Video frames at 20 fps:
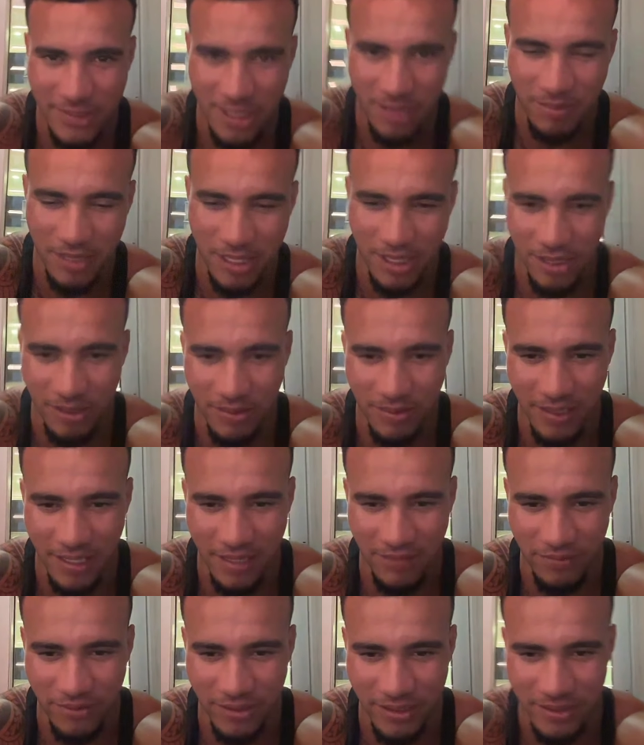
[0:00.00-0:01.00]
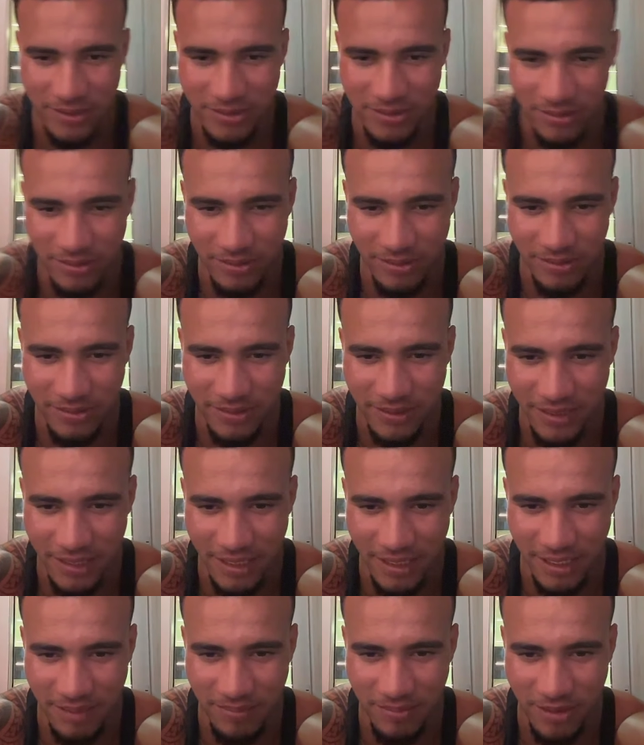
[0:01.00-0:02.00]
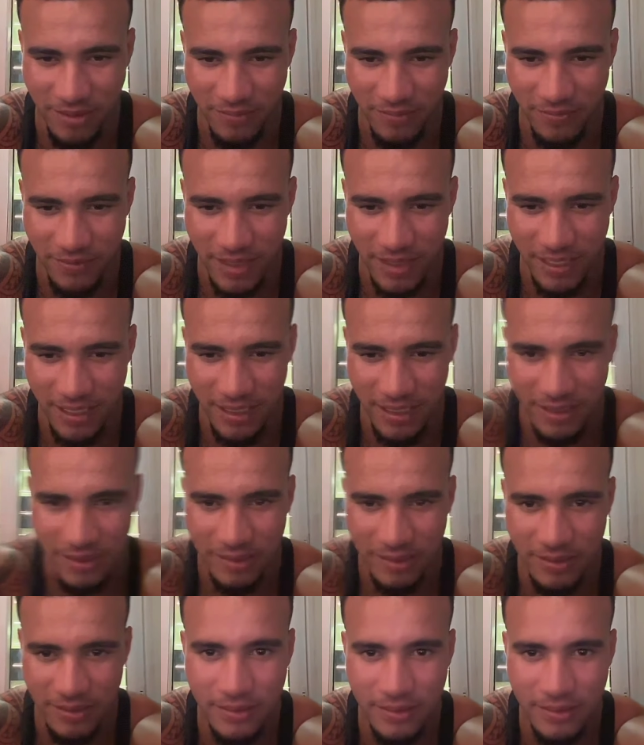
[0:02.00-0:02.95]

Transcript: I might go live on Insta and do it there, bruv. Ed.